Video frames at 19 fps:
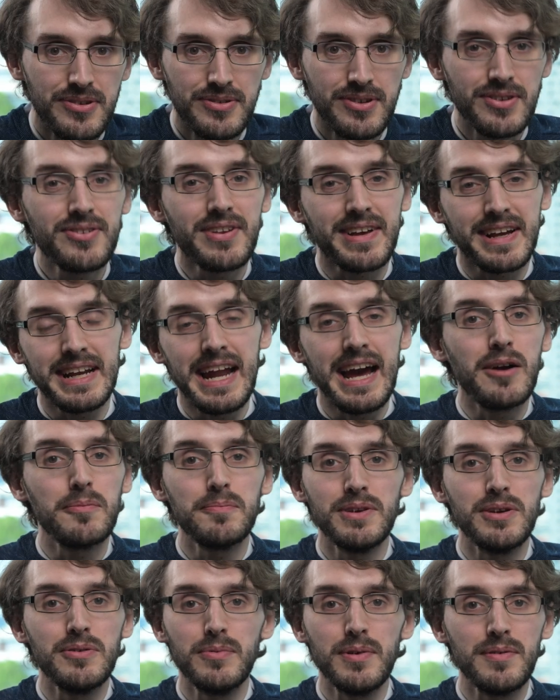tutors that can
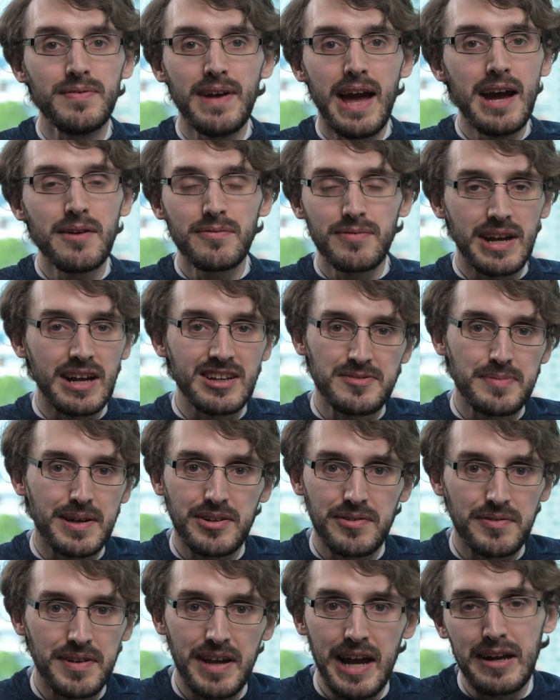help you with every aspect
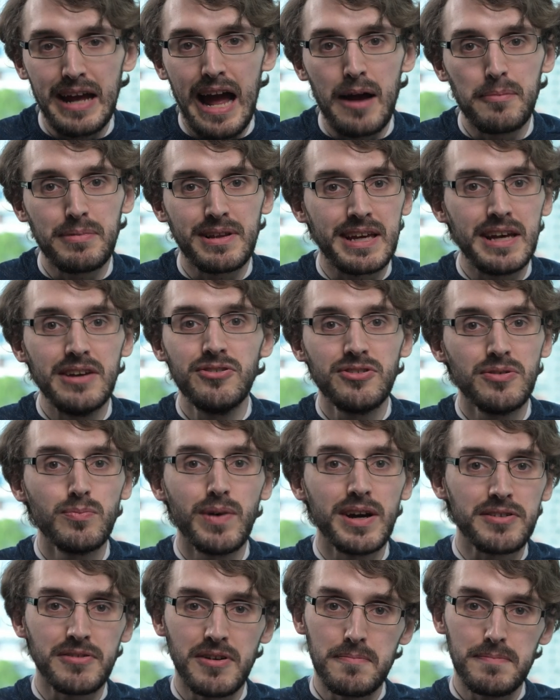of your application,
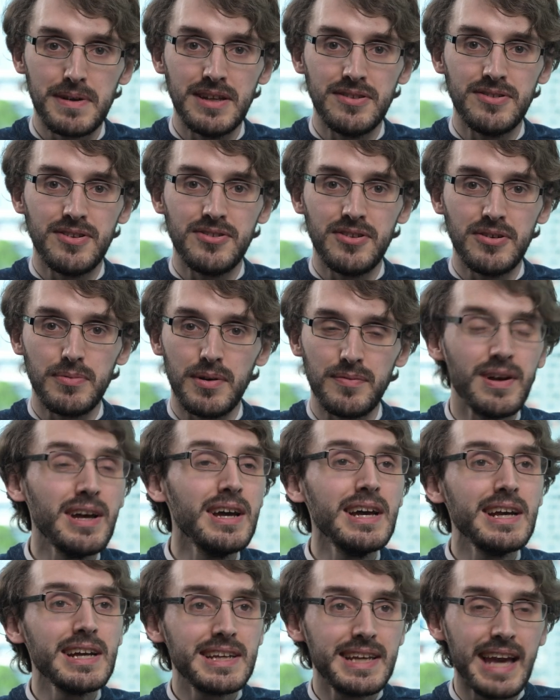whether it be to do with
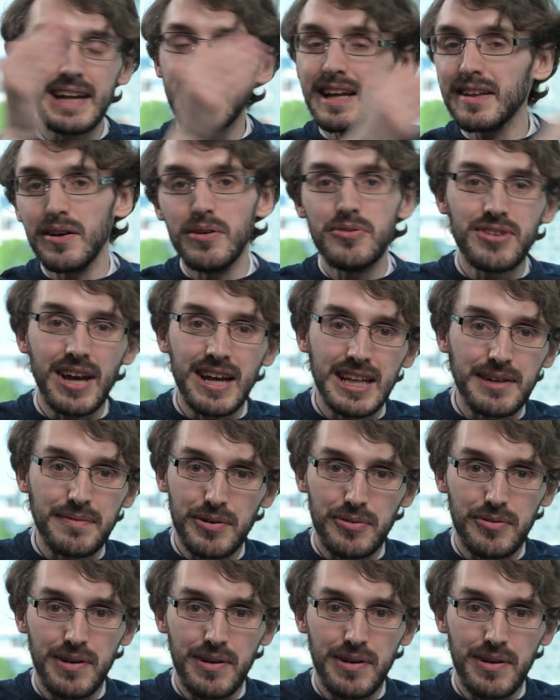getting those A-level